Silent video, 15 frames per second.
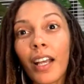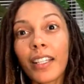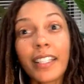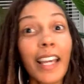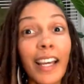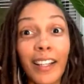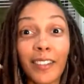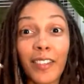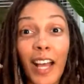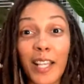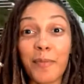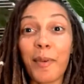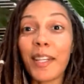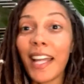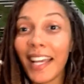yeah, I
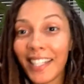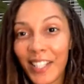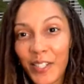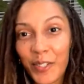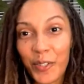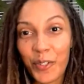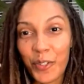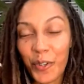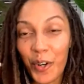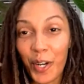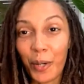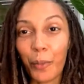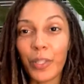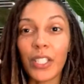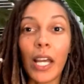spent 9 years in New
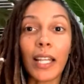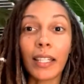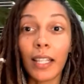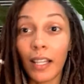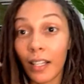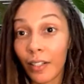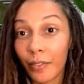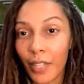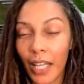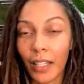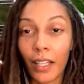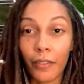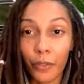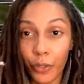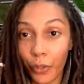York, which I loved. I
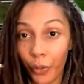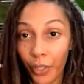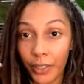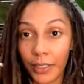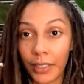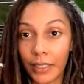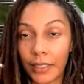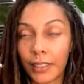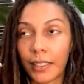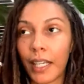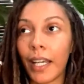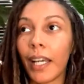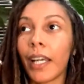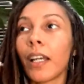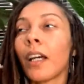love New York to this
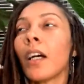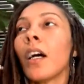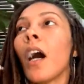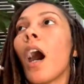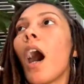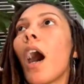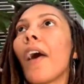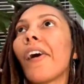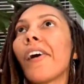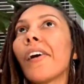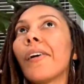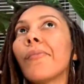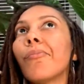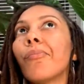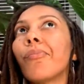day.
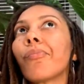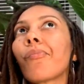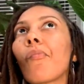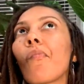But